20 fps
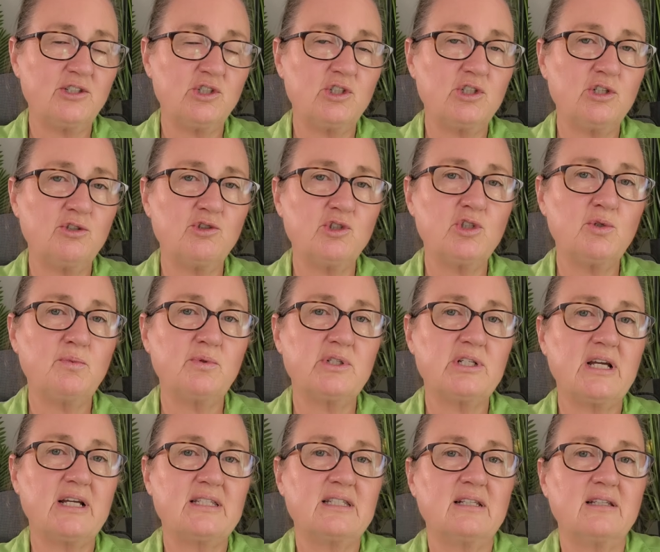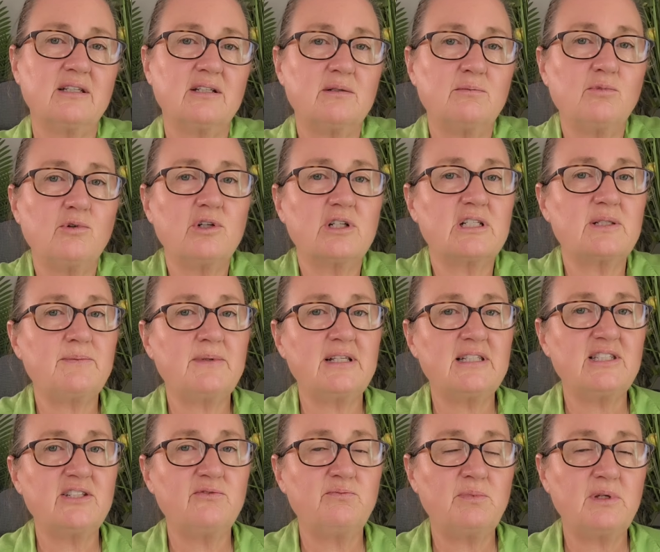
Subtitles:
Just know SuperChat's a little more expensive